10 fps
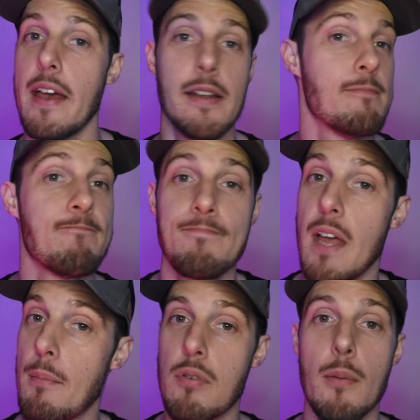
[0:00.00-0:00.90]
then
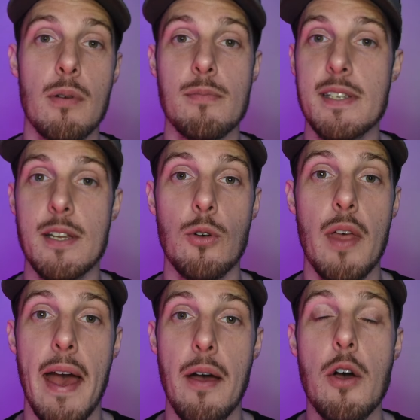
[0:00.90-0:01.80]
that problem's still
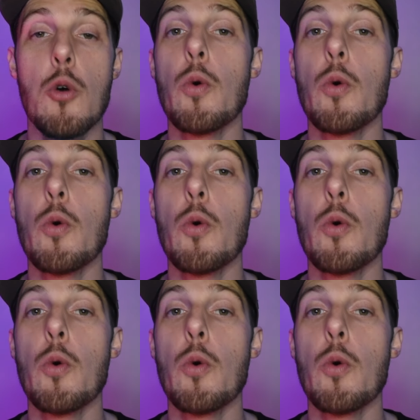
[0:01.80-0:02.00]
there.